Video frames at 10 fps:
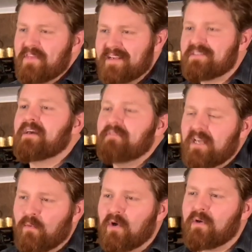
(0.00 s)
Thanksgiving
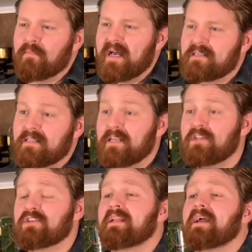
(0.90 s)
and welcome back to the
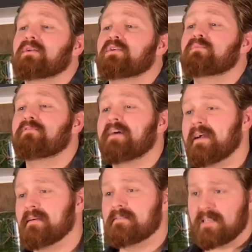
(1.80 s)
Kitchen at Heirloom
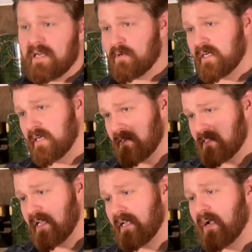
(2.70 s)
Fire. Today we're going to be
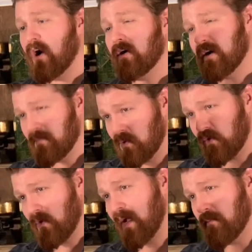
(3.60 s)
taking our humble
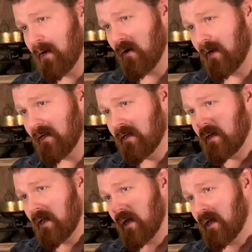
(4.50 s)
cranberry
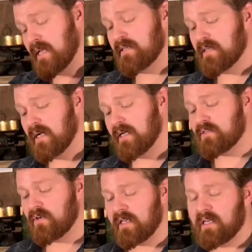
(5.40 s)
and
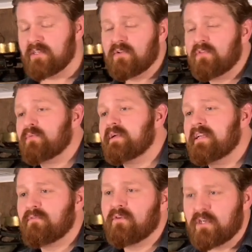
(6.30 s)
turning it into 3
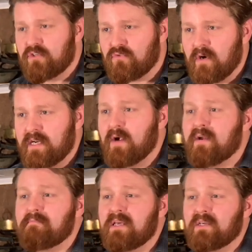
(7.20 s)
different
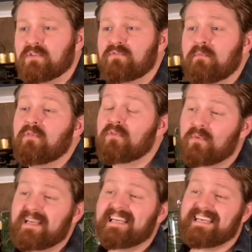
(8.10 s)
extraordinary meals from
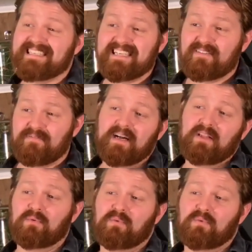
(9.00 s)
3 easy to follow